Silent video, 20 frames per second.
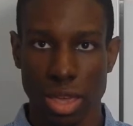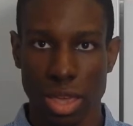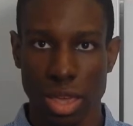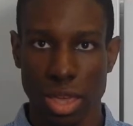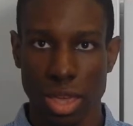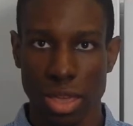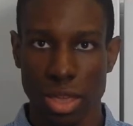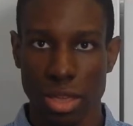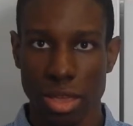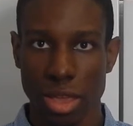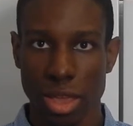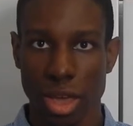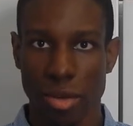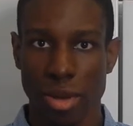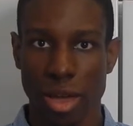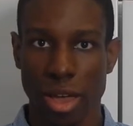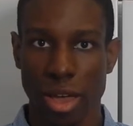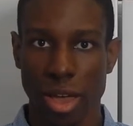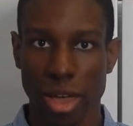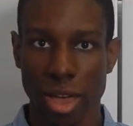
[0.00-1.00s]
in
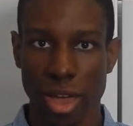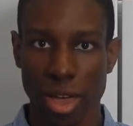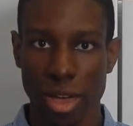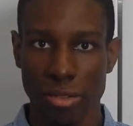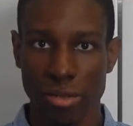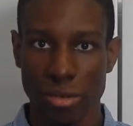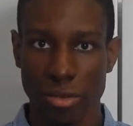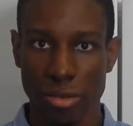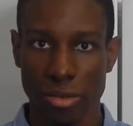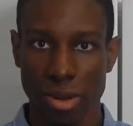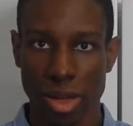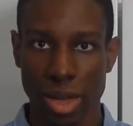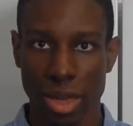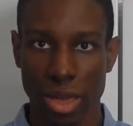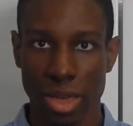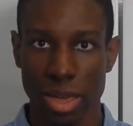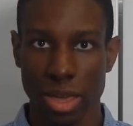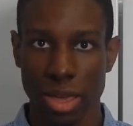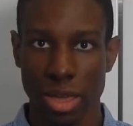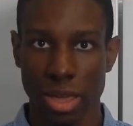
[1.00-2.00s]
about
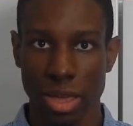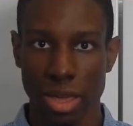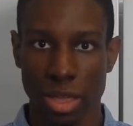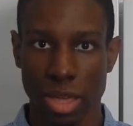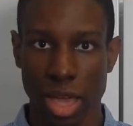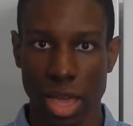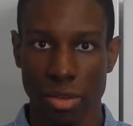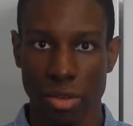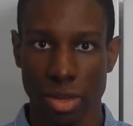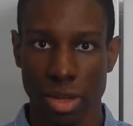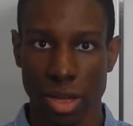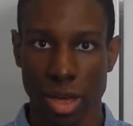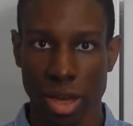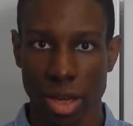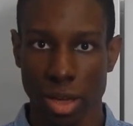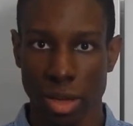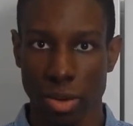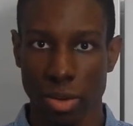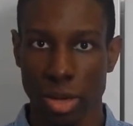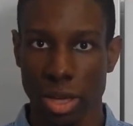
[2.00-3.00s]
halfway in the
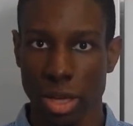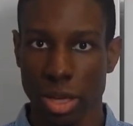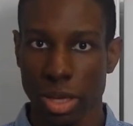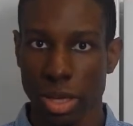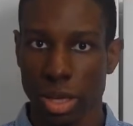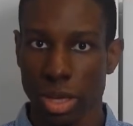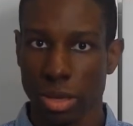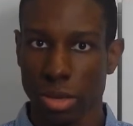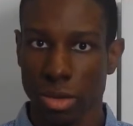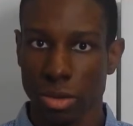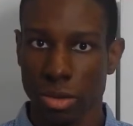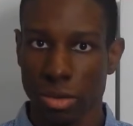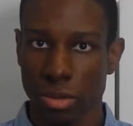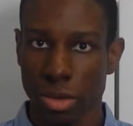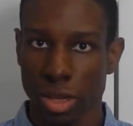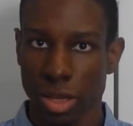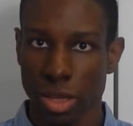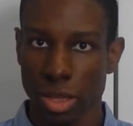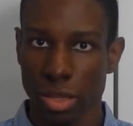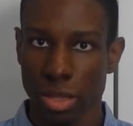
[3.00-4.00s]
avocado
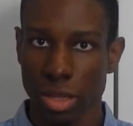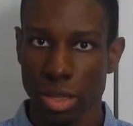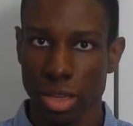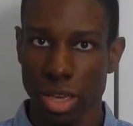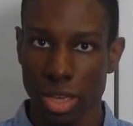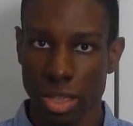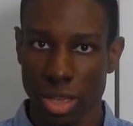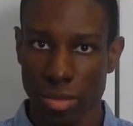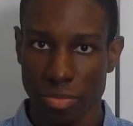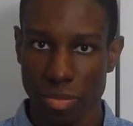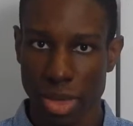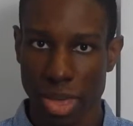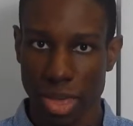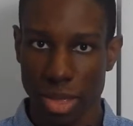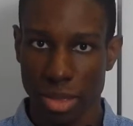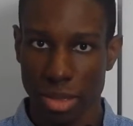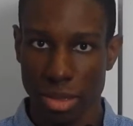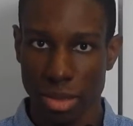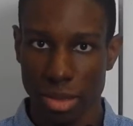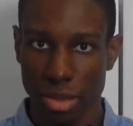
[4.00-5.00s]
until you hit the
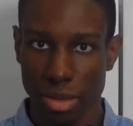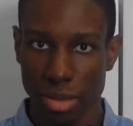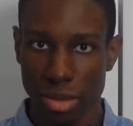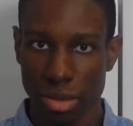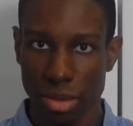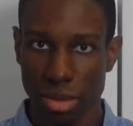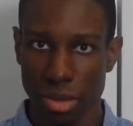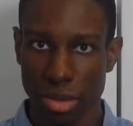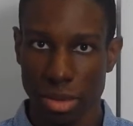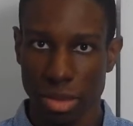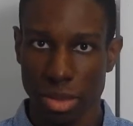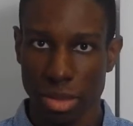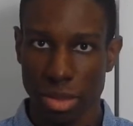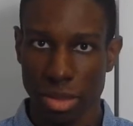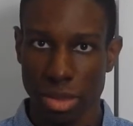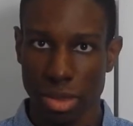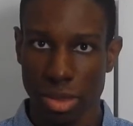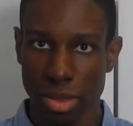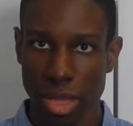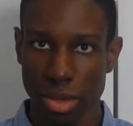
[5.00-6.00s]
pit.
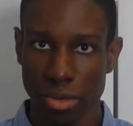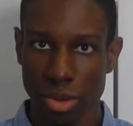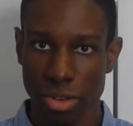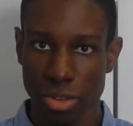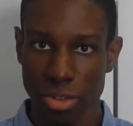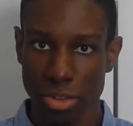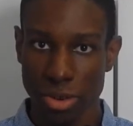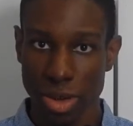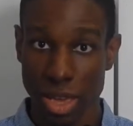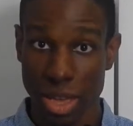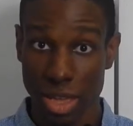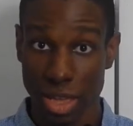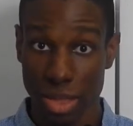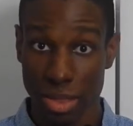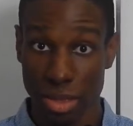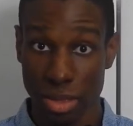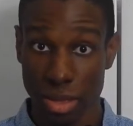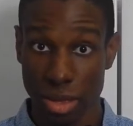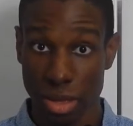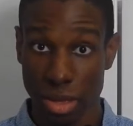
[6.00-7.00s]
Now once you hit
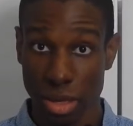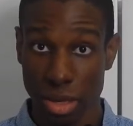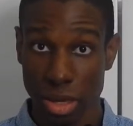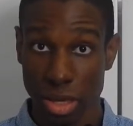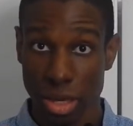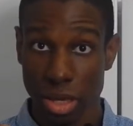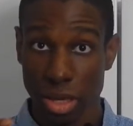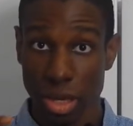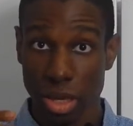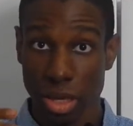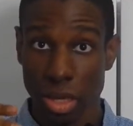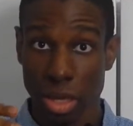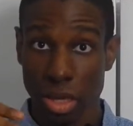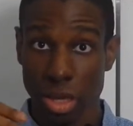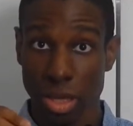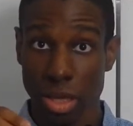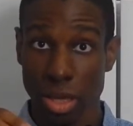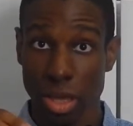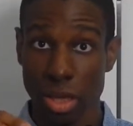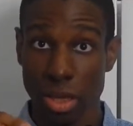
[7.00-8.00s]
it,
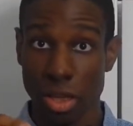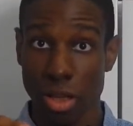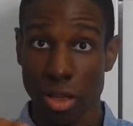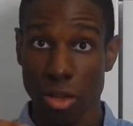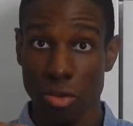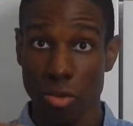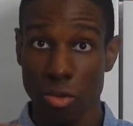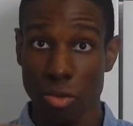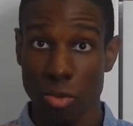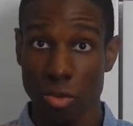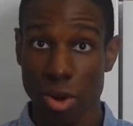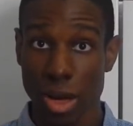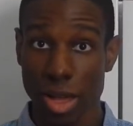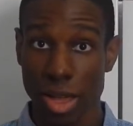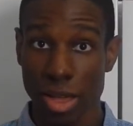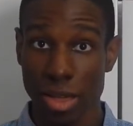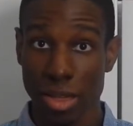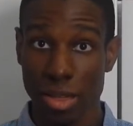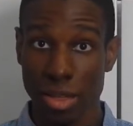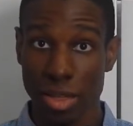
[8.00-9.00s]
cut
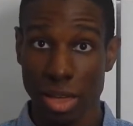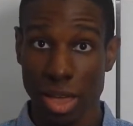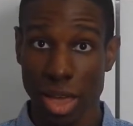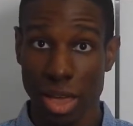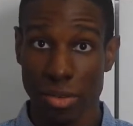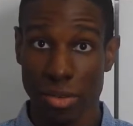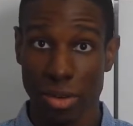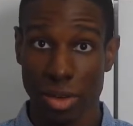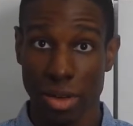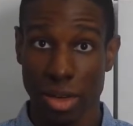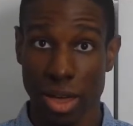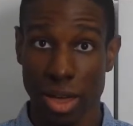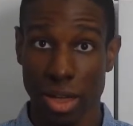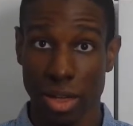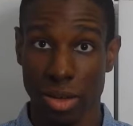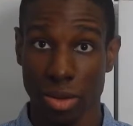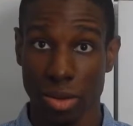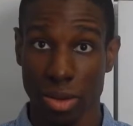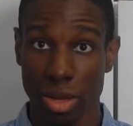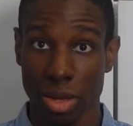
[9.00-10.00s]
around the
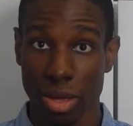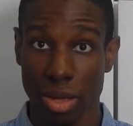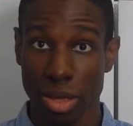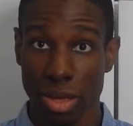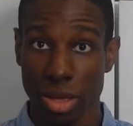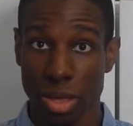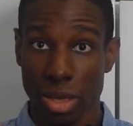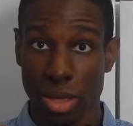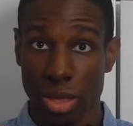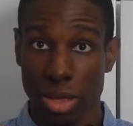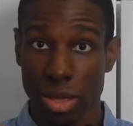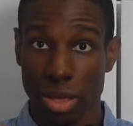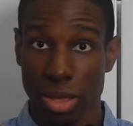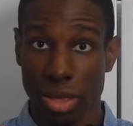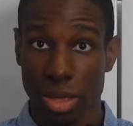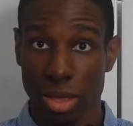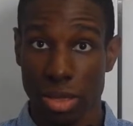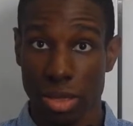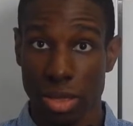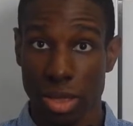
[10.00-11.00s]
avocado
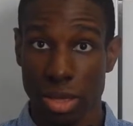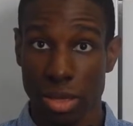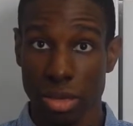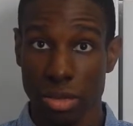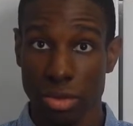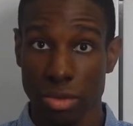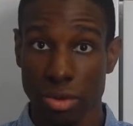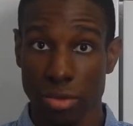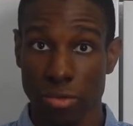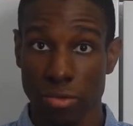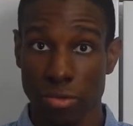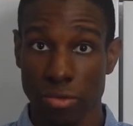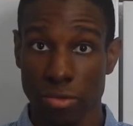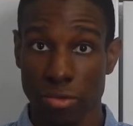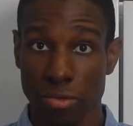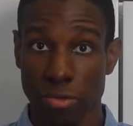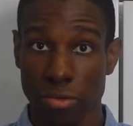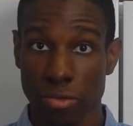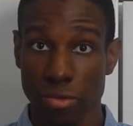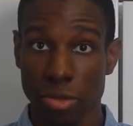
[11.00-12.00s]
until you do a
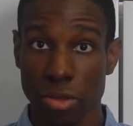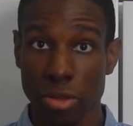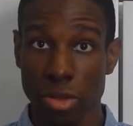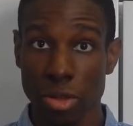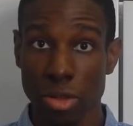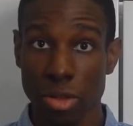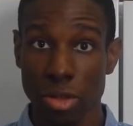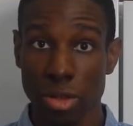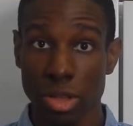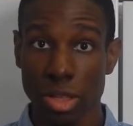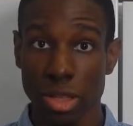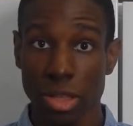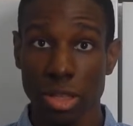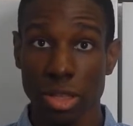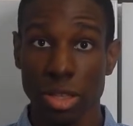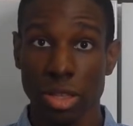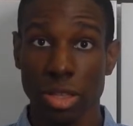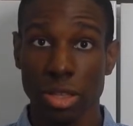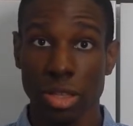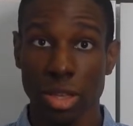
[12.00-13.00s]
full,
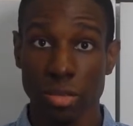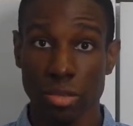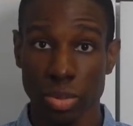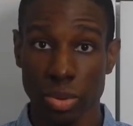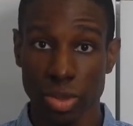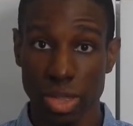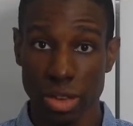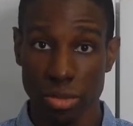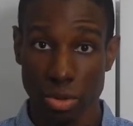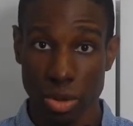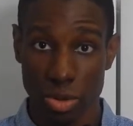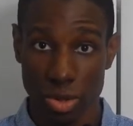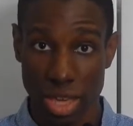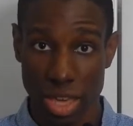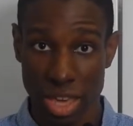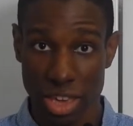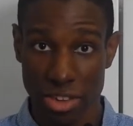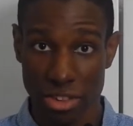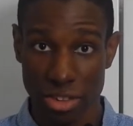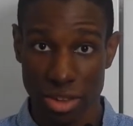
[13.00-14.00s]
complete
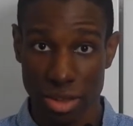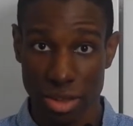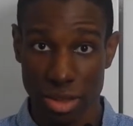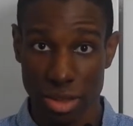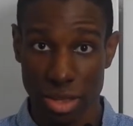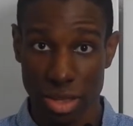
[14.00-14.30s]
rotation.